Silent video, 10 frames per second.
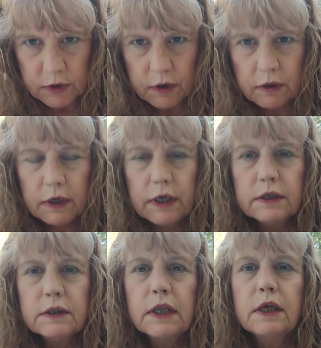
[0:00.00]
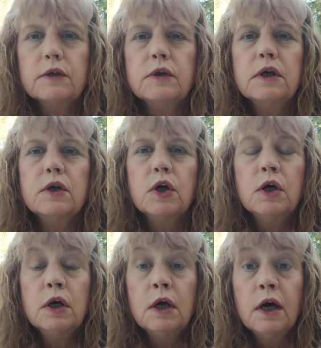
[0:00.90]
All right, then
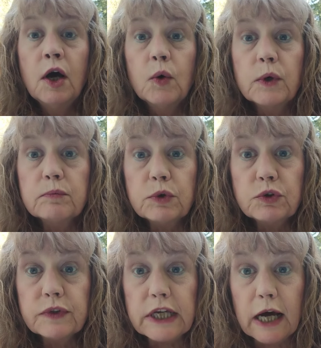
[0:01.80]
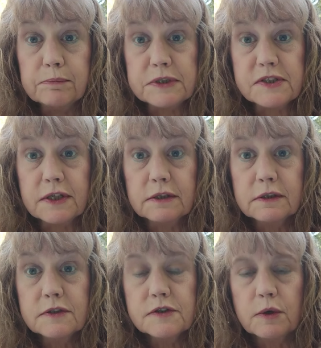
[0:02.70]
we move the opposite.
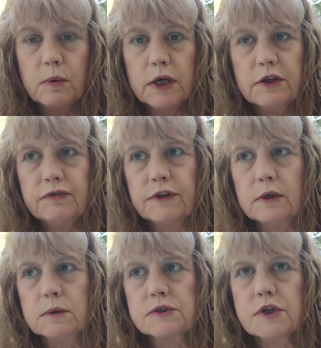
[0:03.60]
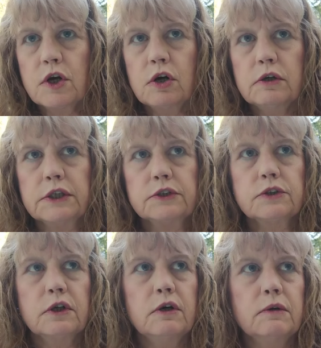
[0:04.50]
So what if there was
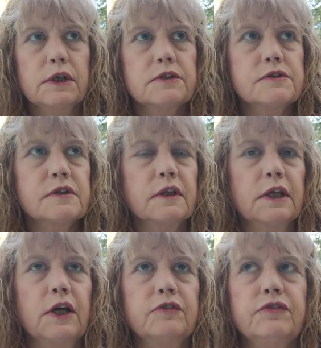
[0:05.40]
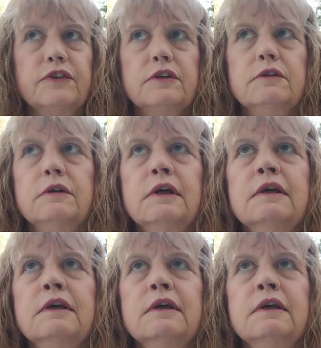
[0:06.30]
courage? Oh, instantly I feel